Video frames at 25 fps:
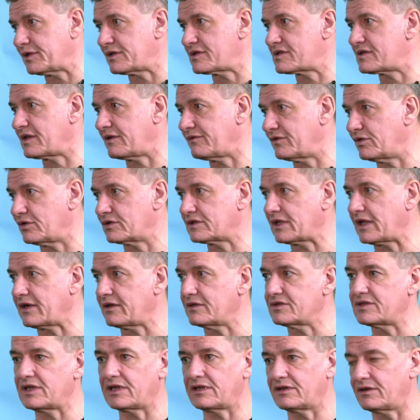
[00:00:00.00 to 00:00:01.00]
because they've looked at it
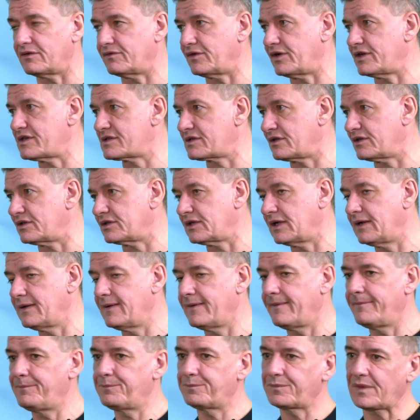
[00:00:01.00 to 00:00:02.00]
and taken advice on it
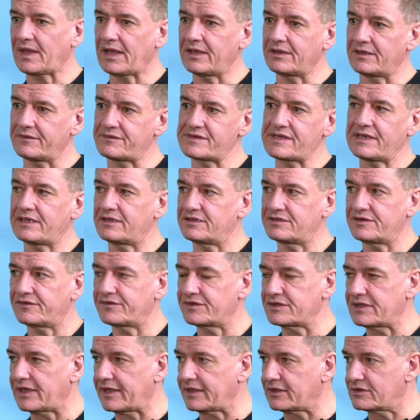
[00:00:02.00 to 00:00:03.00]
and they've seen a
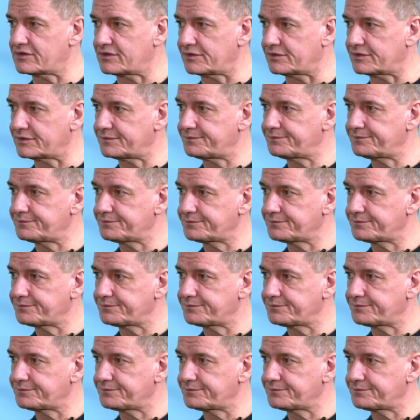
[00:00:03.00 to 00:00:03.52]
different angle to it.